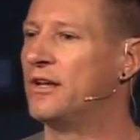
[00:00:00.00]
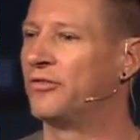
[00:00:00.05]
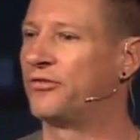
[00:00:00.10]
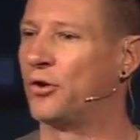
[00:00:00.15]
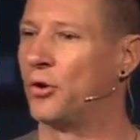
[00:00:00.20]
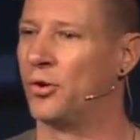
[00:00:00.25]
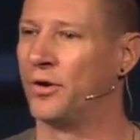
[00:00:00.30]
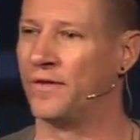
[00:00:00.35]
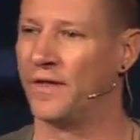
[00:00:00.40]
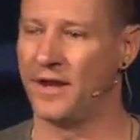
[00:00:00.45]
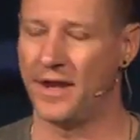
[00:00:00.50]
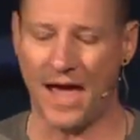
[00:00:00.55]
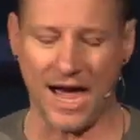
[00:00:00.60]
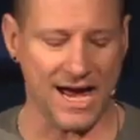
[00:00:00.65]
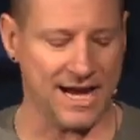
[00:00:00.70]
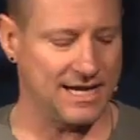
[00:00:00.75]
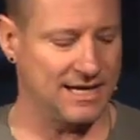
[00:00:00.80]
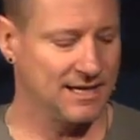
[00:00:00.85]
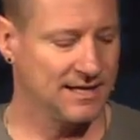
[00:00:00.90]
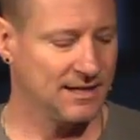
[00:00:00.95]
So in the
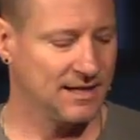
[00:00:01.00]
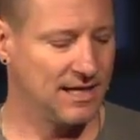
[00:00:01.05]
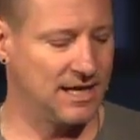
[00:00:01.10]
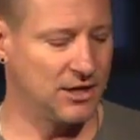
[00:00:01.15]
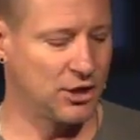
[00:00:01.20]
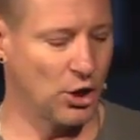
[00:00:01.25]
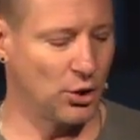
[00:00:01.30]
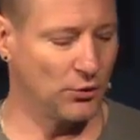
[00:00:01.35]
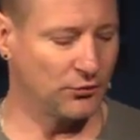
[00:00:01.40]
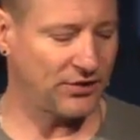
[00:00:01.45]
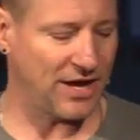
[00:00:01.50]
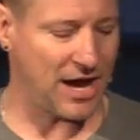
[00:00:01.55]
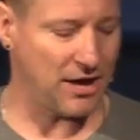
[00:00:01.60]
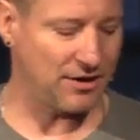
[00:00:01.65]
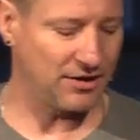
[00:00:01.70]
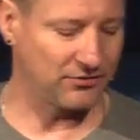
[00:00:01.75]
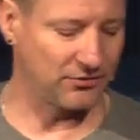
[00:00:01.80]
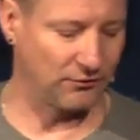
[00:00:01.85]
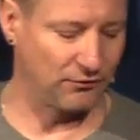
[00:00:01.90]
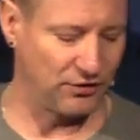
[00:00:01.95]
night, he goes out
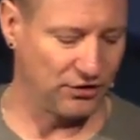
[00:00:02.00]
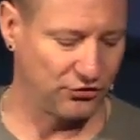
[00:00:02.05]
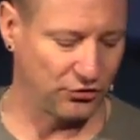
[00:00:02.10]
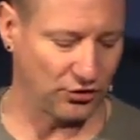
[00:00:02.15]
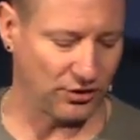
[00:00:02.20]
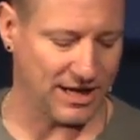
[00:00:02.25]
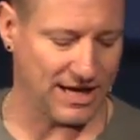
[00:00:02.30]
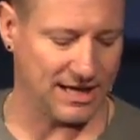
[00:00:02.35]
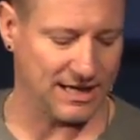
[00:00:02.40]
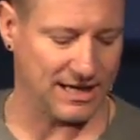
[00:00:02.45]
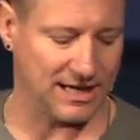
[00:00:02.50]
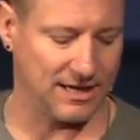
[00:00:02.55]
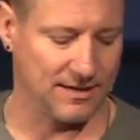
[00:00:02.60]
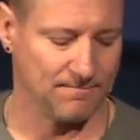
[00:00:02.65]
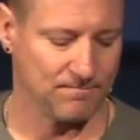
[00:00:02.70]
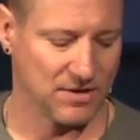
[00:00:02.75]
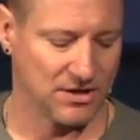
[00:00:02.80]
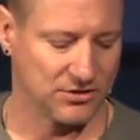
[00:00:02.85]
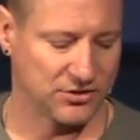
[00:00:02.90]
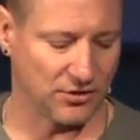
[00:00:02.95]
as a vigilante
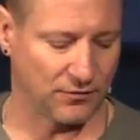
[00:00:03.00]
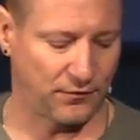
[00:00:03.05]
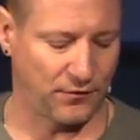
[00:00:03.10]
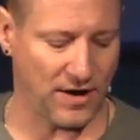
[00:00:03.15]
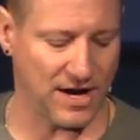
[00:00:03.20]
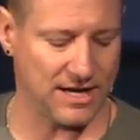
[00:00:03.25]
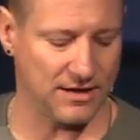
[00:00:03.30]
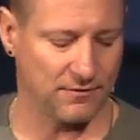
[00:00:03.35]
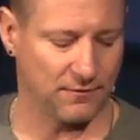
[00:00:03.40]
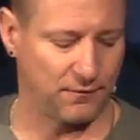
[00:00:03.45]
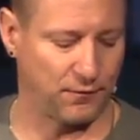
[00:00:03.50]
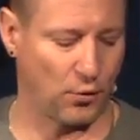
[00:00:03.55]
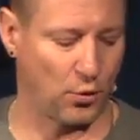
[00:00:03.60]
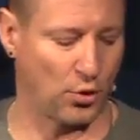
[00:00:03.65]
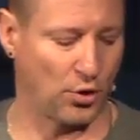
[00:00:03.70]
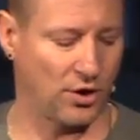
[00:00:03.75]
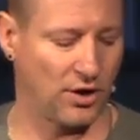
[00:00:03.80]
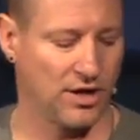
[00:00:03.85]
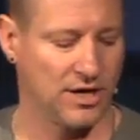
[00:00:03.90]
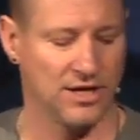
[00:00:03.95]
to fight
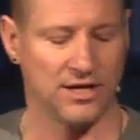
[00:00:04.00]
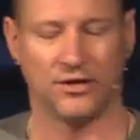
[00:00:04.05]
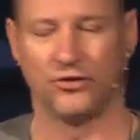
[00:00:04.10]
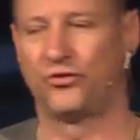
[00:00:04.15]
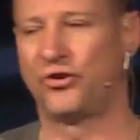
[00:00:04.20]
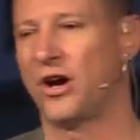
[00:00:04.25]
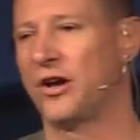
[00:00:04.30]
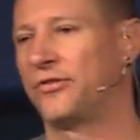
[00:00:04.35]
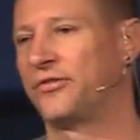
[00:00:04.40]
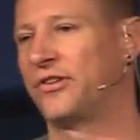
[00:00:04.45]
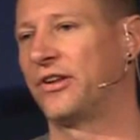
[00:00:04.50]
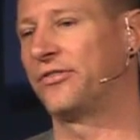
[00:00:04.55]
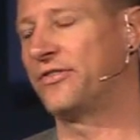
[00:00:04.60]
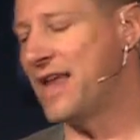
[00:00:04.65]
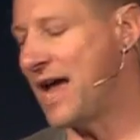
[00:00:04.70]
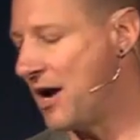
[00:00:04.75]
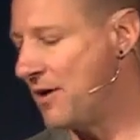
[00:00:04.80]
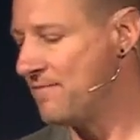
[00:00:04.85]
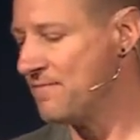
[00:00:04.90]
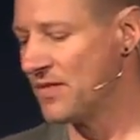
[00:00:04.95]
for justice.
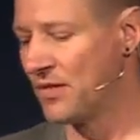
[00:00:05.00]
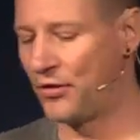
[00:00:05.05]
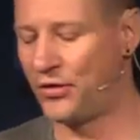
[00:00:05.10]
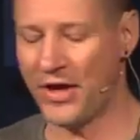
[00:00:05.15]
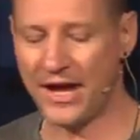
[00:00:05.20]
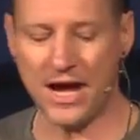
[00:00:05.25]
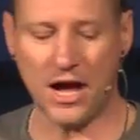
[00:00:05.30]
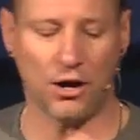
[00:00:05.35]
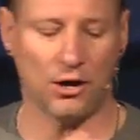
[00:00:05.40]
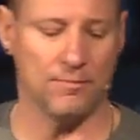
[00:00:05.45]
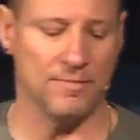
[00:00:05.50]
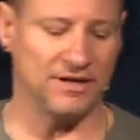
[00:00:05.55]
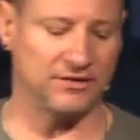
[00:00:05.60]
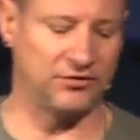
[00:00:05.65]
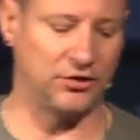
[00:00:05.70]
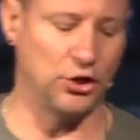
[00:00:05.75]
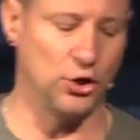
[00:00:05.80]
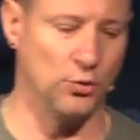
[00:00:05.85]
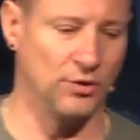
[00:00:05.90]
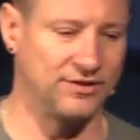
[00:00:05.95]
Now, the thing I'll admit
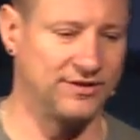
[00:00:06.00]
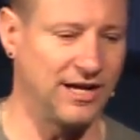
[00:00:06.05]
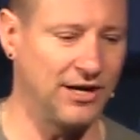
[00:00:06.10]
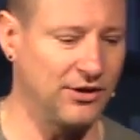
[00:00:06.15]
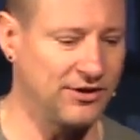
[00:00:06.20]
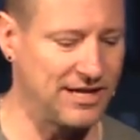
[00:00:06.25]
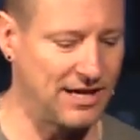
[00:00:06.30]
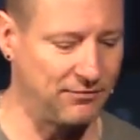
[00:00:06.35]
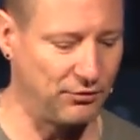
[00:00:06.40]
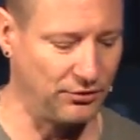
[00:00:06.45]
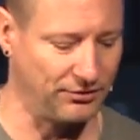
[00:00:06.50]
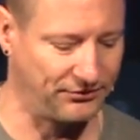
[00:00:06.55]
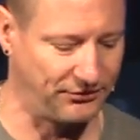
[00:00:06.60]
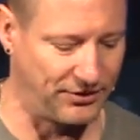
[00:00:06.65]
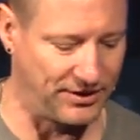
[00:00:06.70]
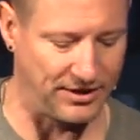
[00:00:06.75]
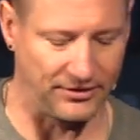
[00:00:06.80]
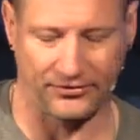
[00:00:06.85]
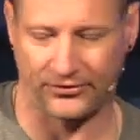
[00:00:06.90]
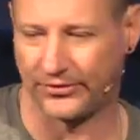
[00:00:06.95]
to you with Daredevil is
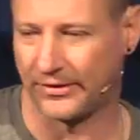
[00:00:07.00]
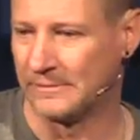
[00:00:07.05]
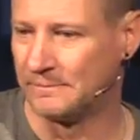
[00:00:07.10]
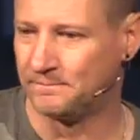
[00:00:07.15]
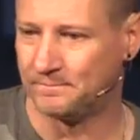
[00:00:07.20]
this.